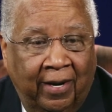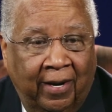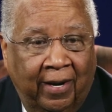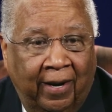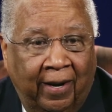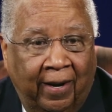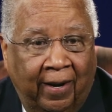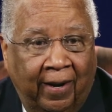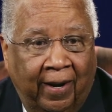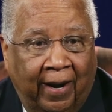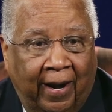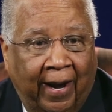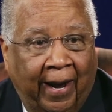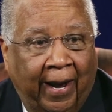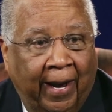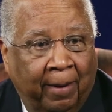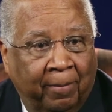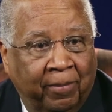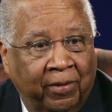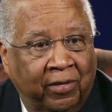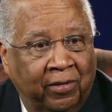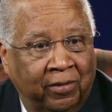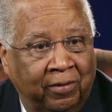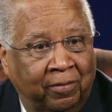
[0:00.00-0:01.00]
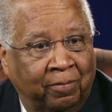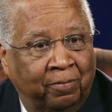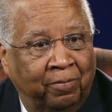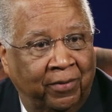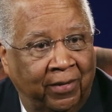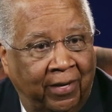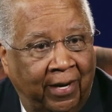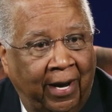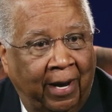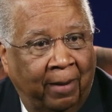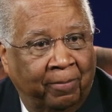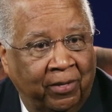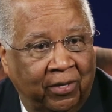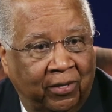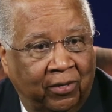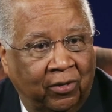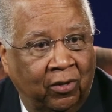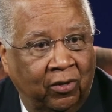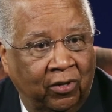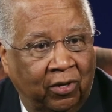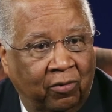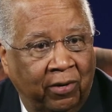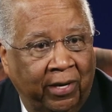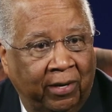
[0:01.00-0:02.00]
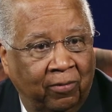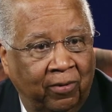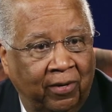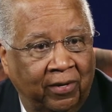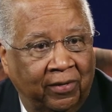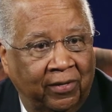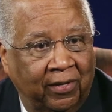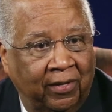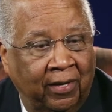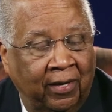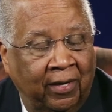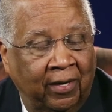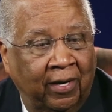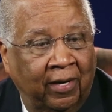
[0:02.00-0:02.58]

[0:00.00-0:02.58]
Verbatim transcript: I happened to agree with it.